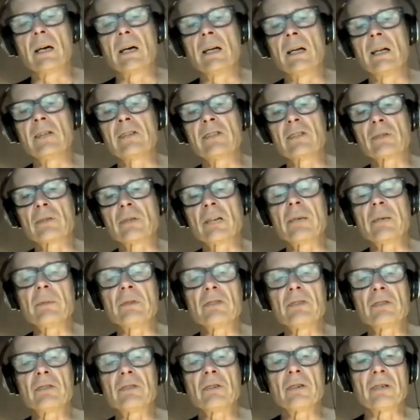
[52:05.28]
it's a great
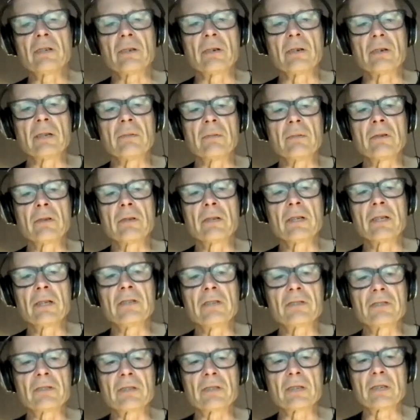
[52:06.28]
material. It really
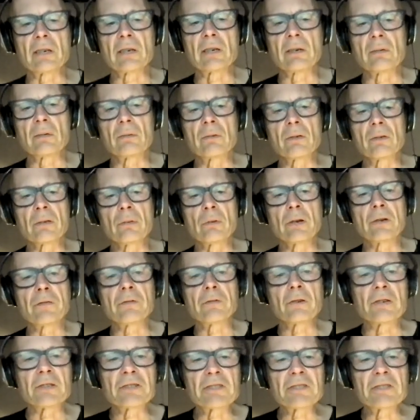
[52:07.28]
is really wonderful.